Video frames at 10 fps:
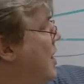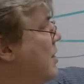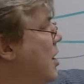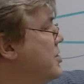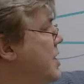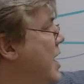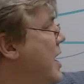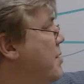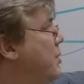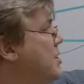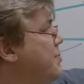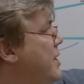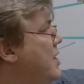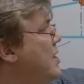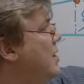cosine A plus
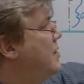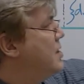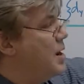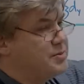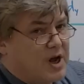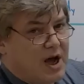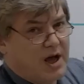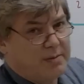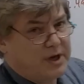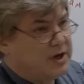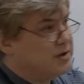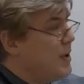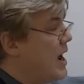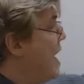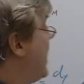B times time is my